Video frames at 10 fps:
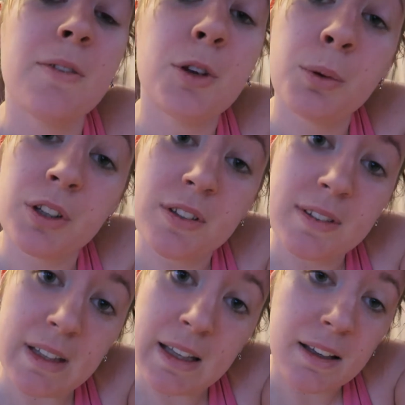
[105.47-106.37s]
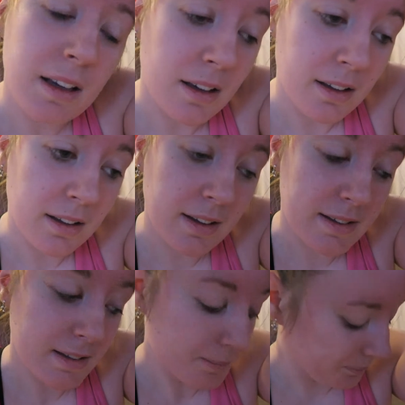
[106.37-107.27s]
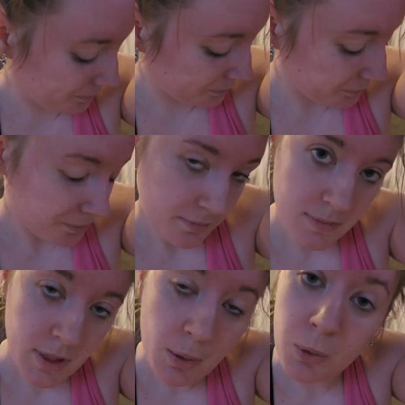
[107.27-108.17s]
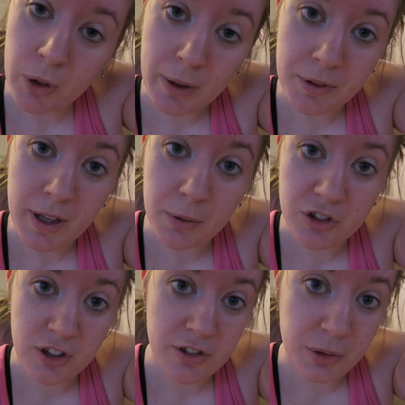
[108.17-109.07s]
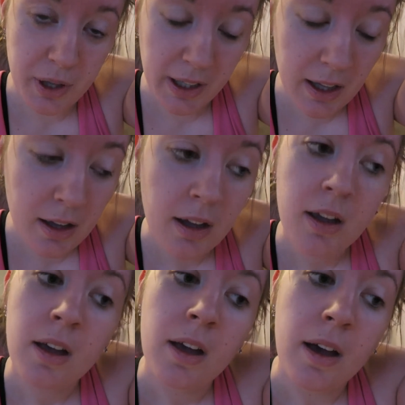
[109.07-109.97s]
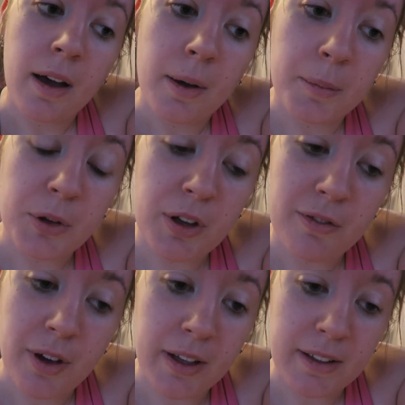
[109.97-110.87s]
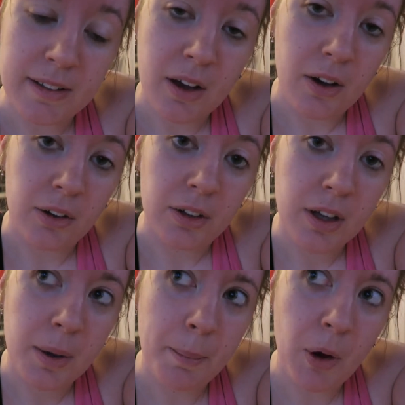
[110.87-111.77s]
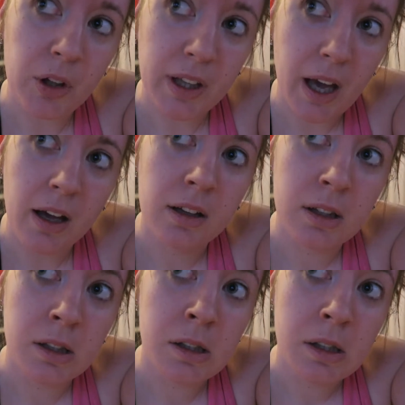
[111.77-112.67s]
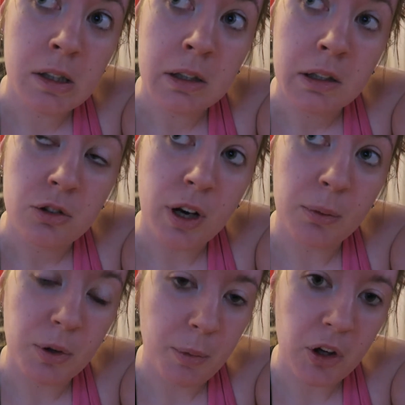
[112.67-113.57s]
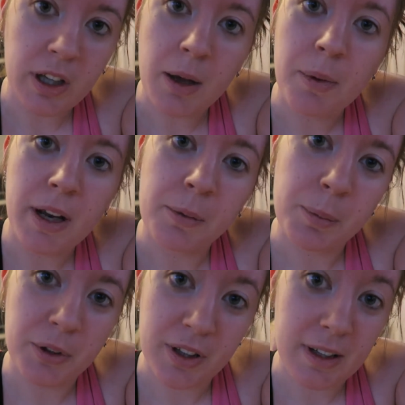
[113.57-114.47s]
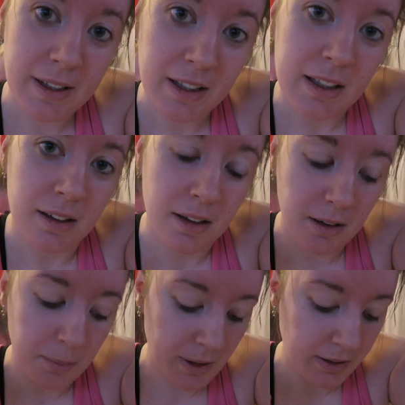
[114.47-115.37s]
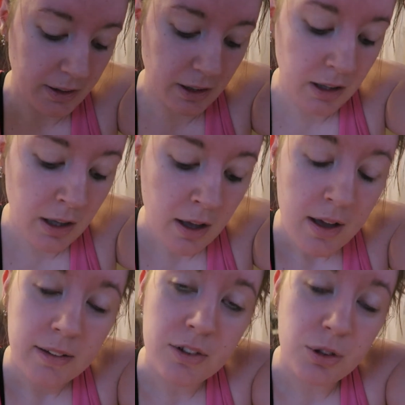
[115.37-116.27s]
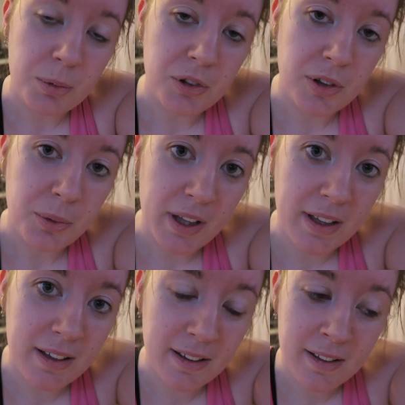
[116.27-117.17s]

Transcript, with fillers: If you want to see this workout that I was just doing, um, you can find it on Monica train with Monica, but I will put a link um, in the description as well.